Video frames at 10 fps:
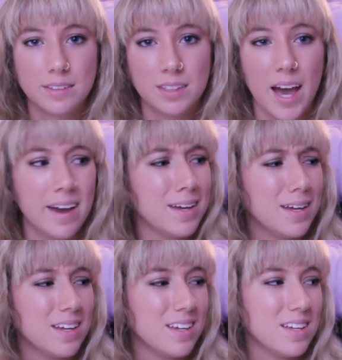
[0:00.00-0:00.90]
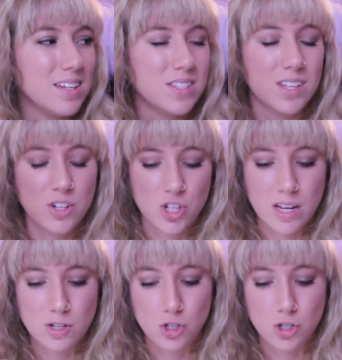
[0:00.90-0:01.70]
That is such a